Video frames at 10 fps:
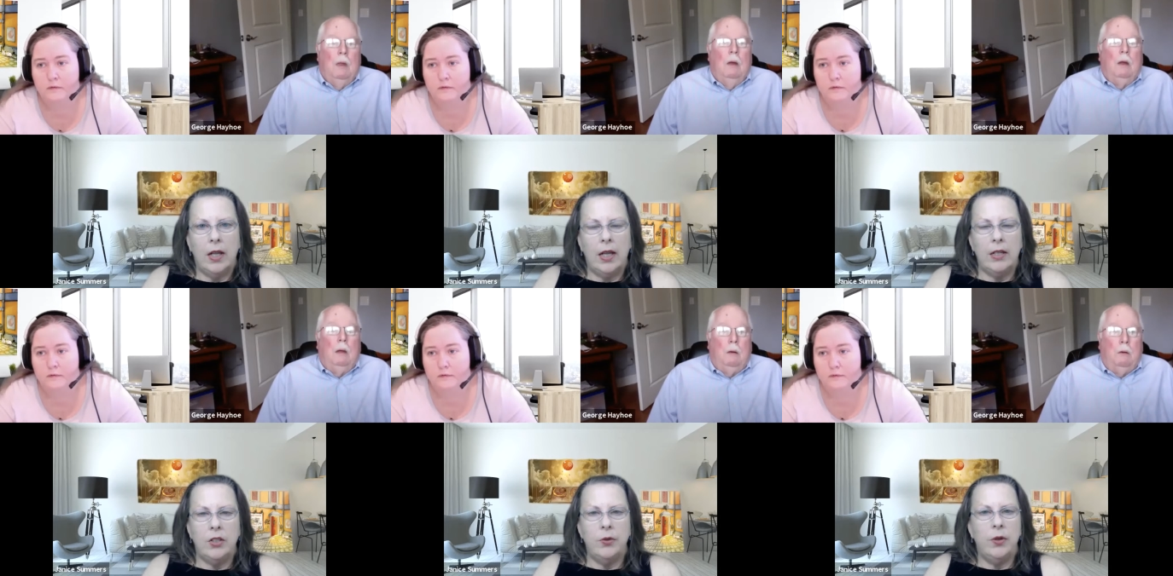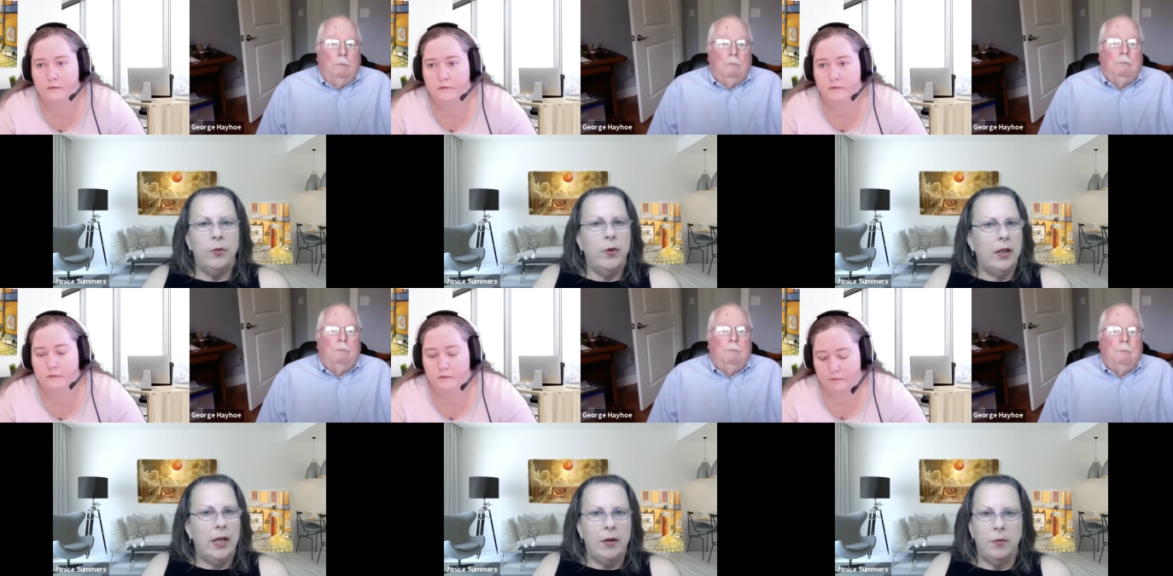Speaker 1: and doing what
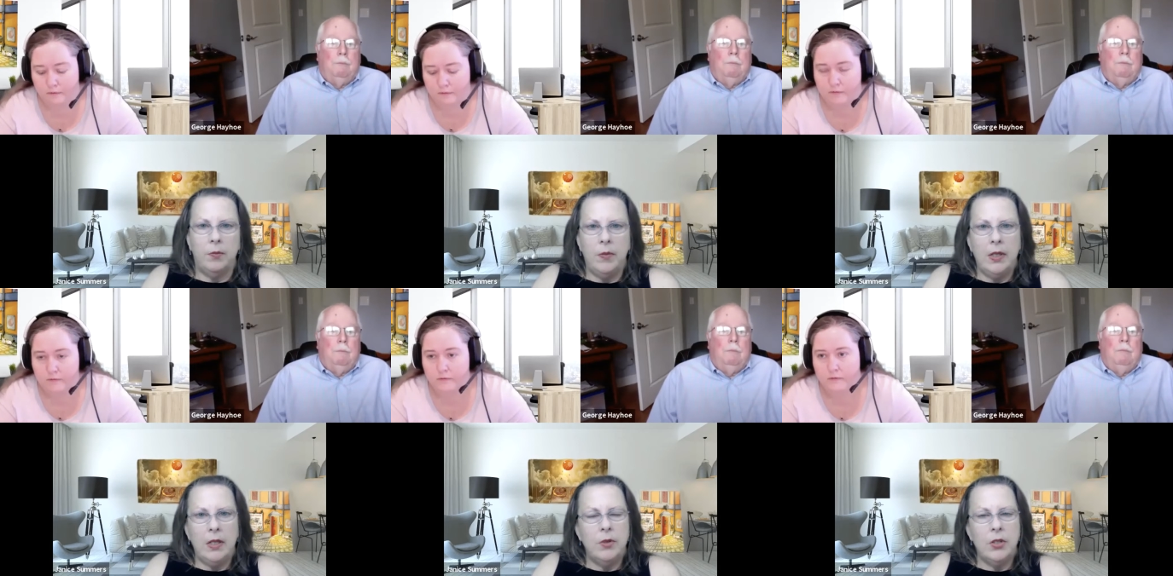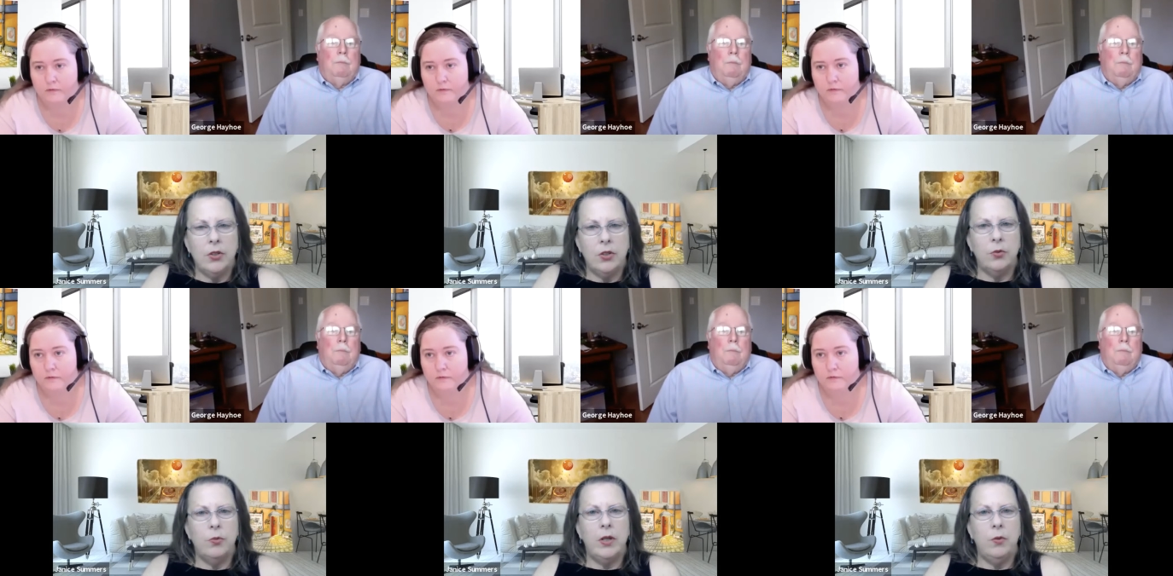like mini research
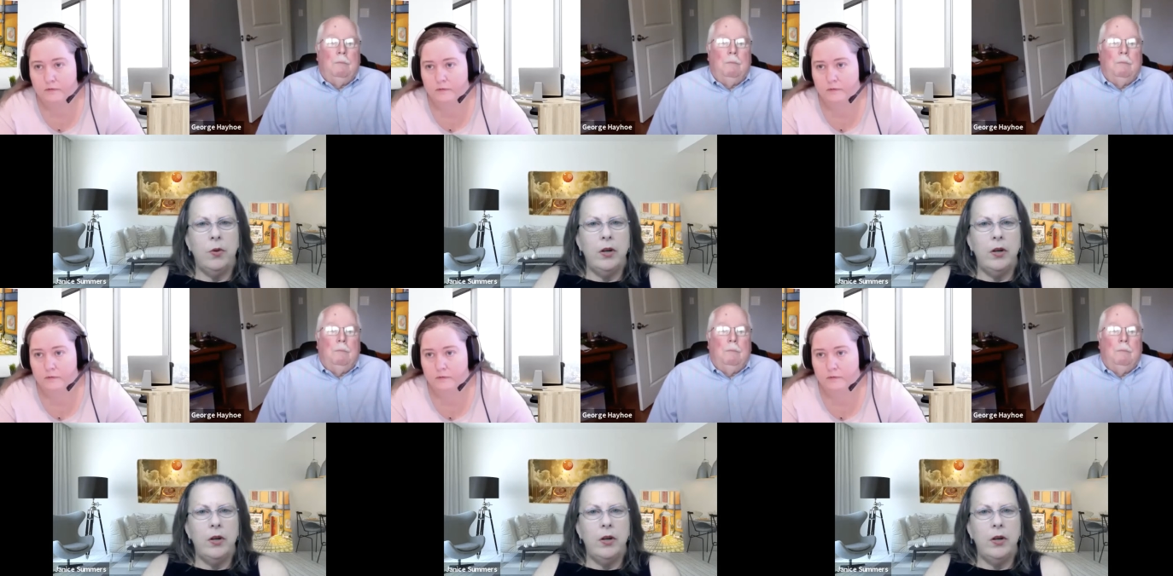what what are